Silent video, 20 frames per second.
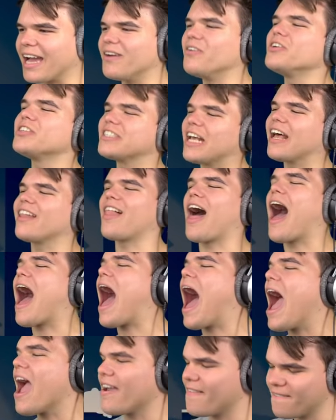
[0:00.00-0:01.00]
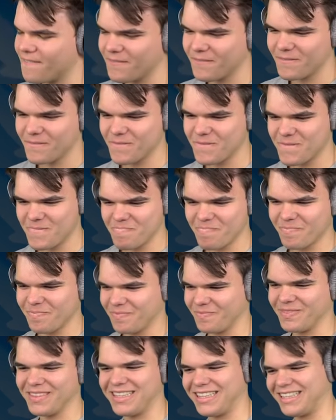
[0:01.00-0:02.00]
I was alive. Jelly's like living in
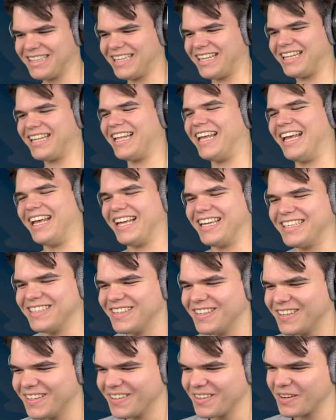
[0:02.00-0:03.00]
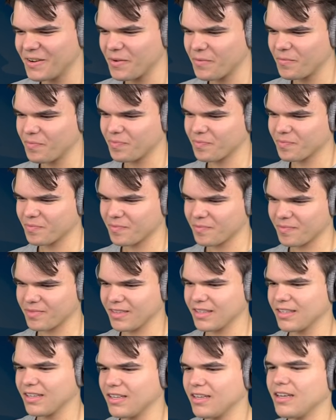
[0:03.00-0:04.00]
the future. Jelly, you were very
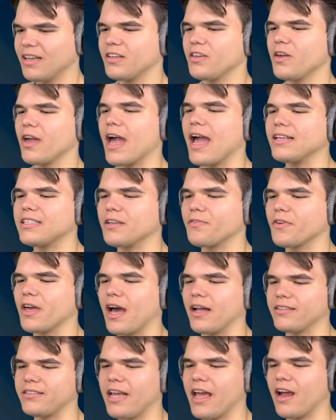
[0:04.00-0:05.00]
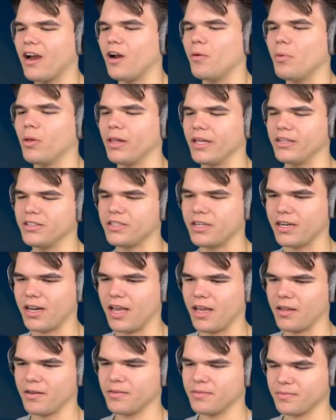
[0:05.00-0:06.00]
dead. You guys have got terrible internet.
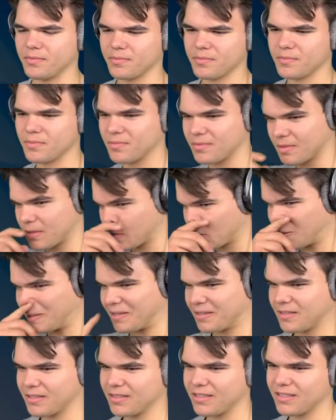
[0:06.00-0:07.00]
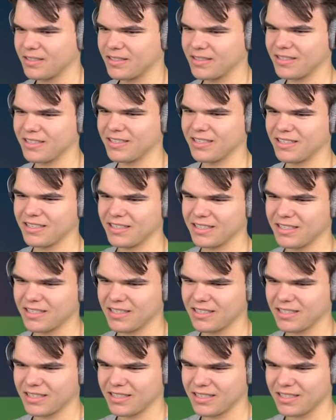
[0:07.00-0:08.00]
Your internet. No, Jelly, you're the
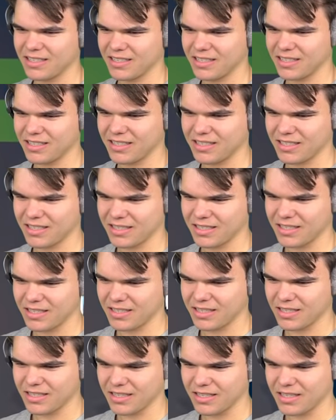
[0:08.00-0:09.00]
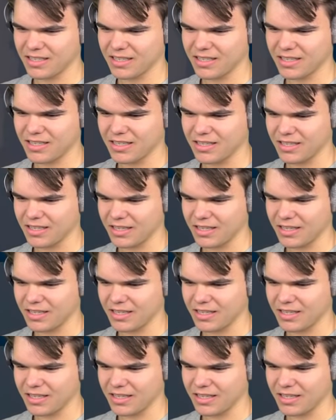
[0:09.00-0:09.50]
one with the horror. What? What?